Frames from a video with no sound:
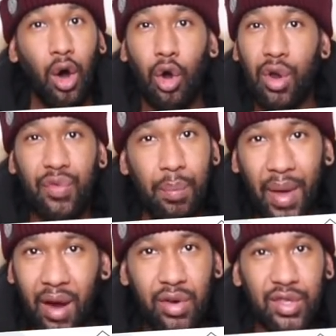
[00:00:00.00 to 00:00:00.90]
Or even
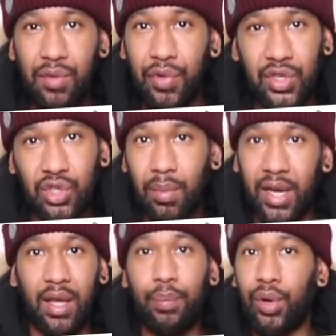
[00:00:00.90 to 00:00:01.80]
better is invest your
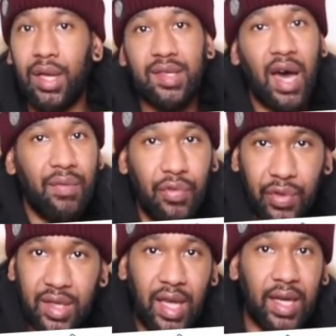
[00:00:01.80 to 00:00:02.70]
money, put it into other
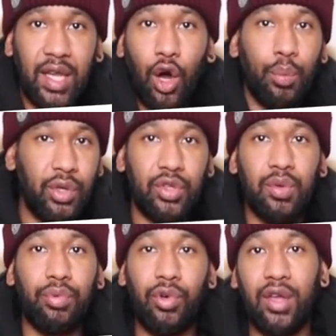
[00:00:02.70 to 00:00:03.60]
things that can help you
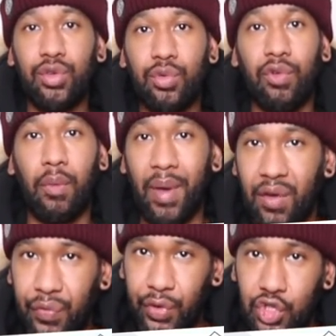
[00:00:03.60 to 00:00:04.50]
to provide you with a
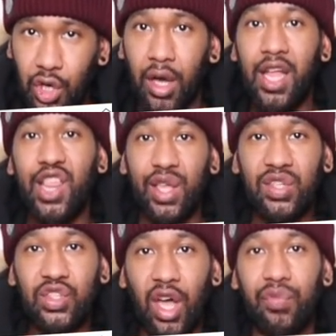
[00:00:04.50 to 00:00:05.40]
better future.
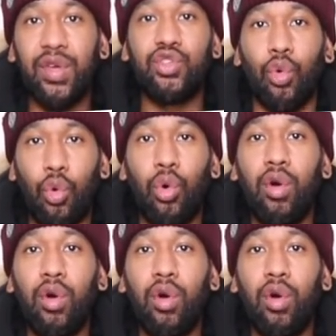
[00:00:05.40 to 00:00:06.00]
This stuff is all